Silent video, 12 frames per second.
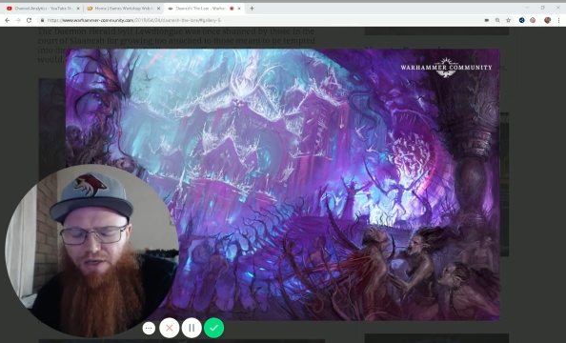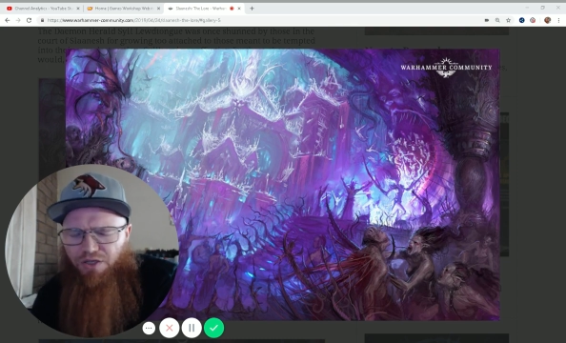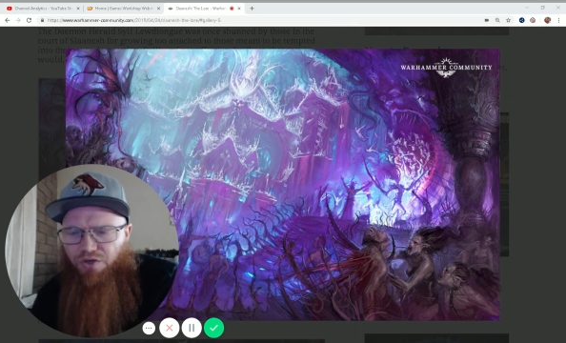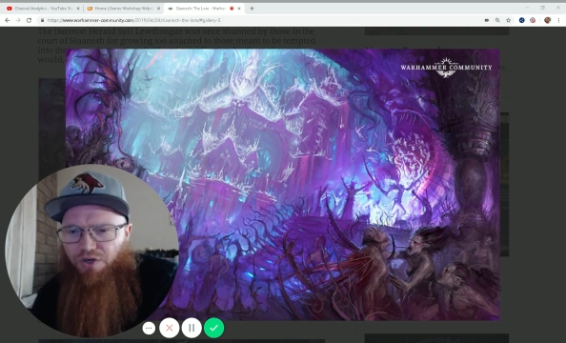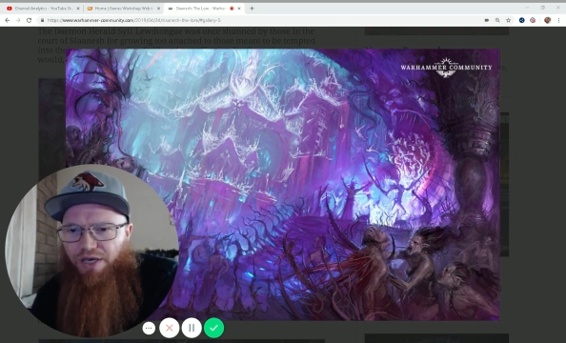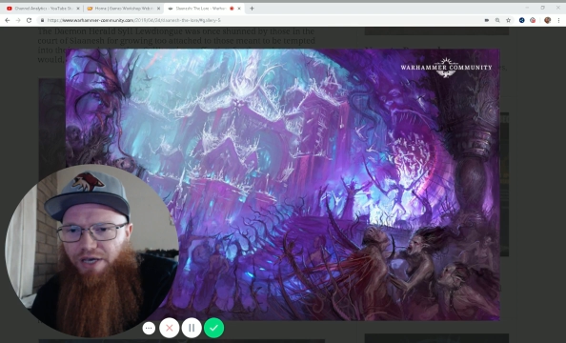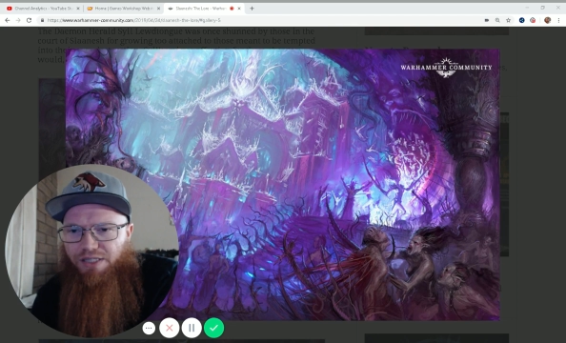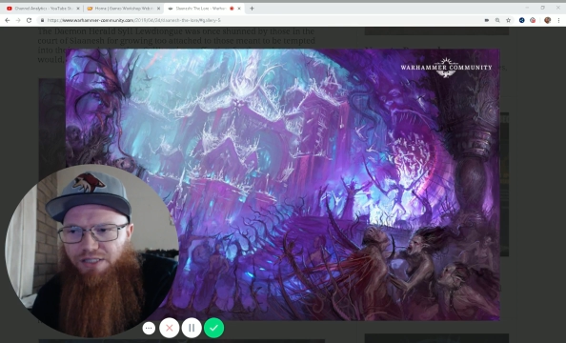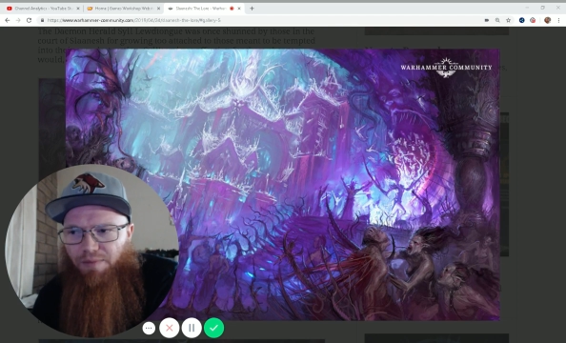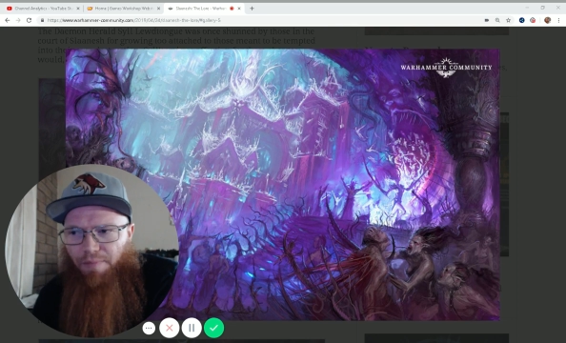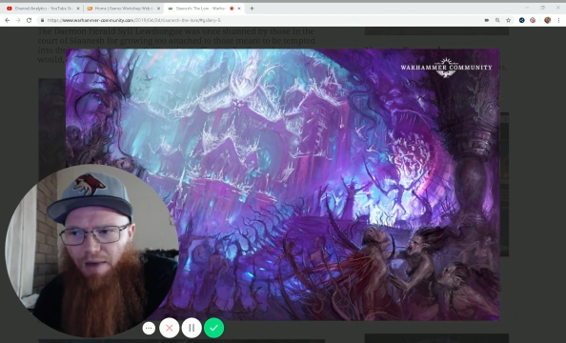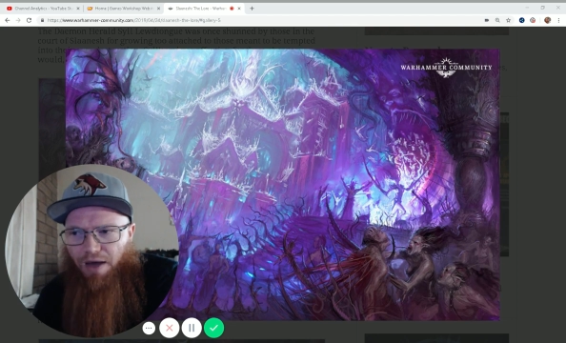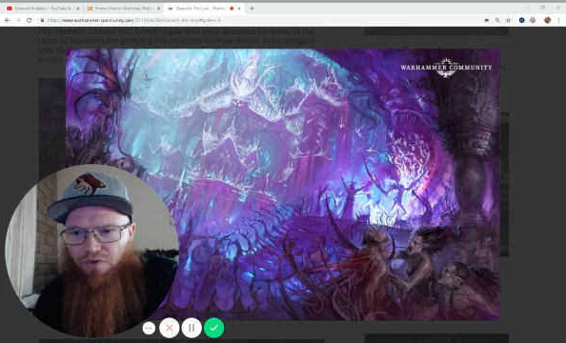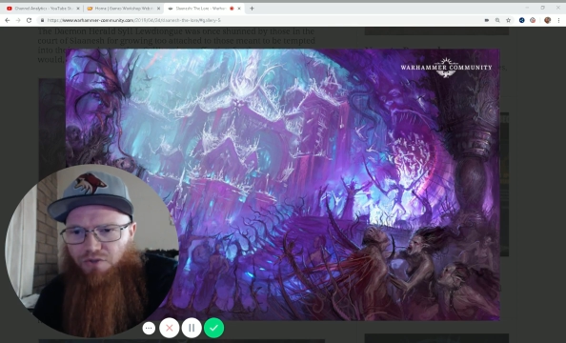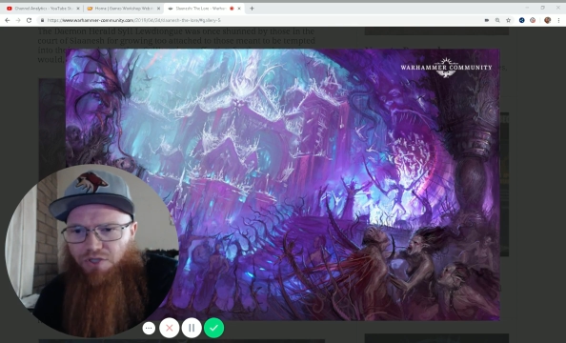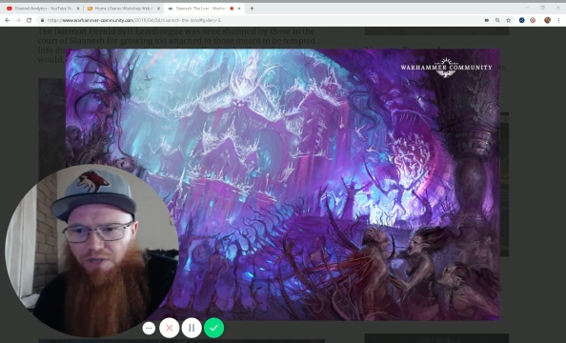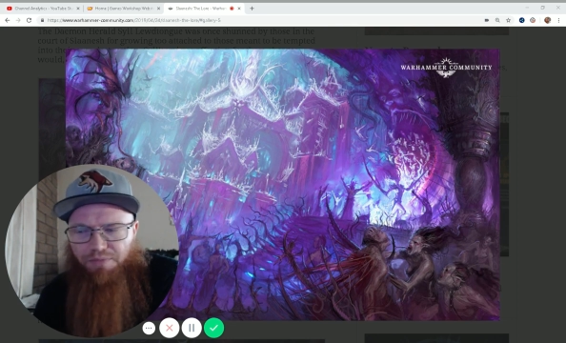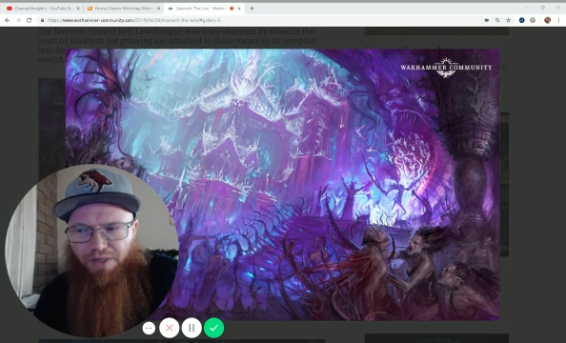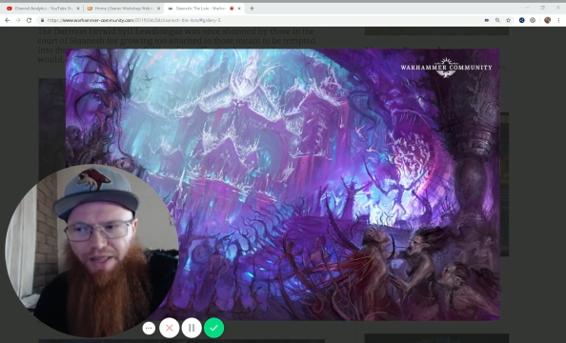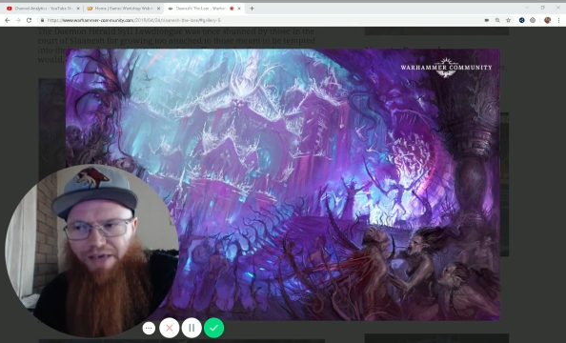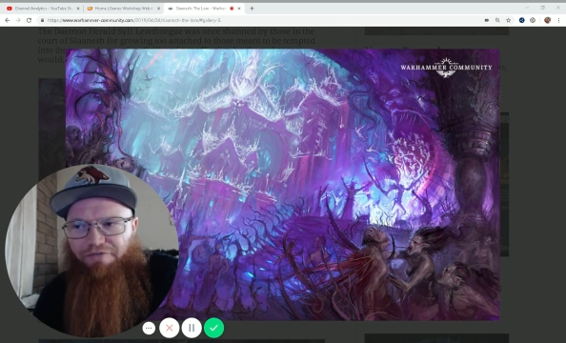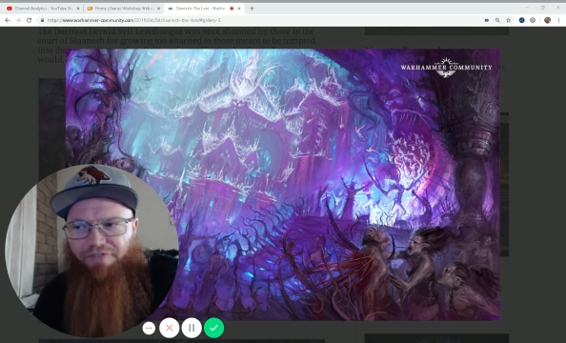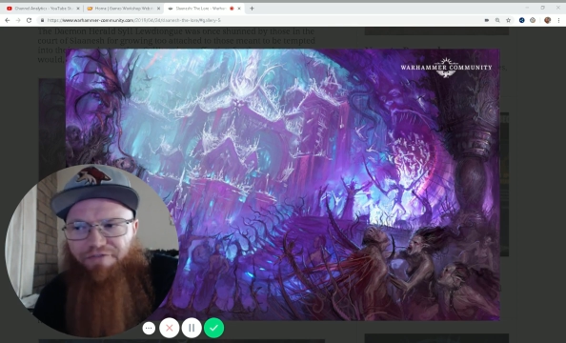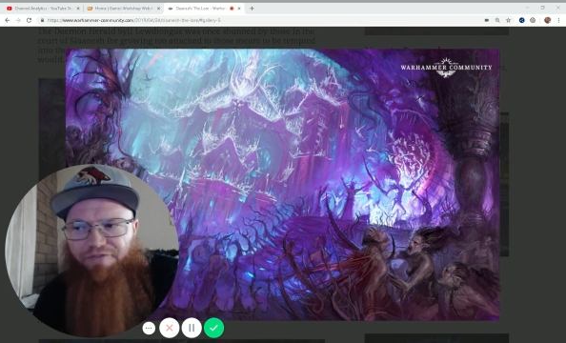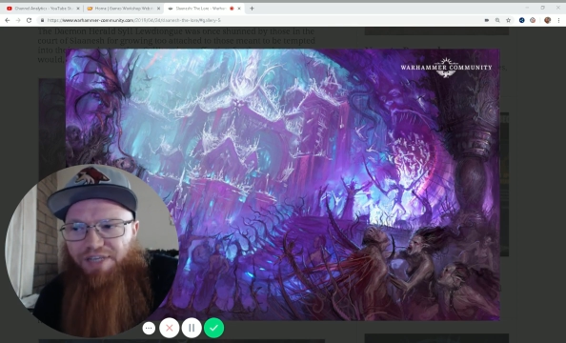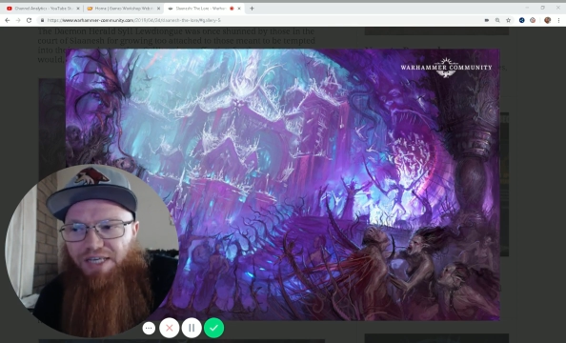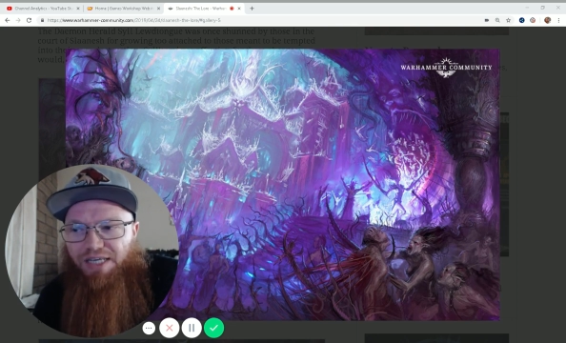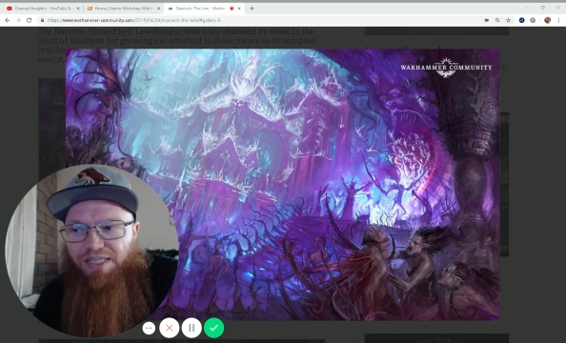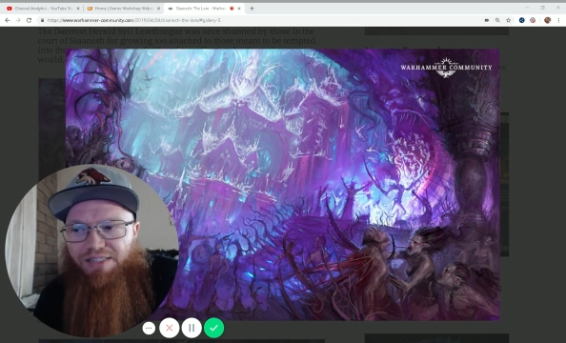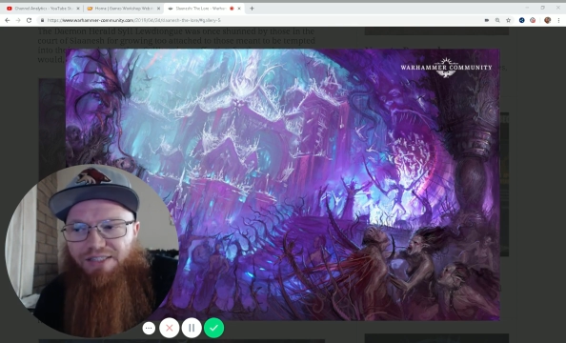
You can get some models up to like 15,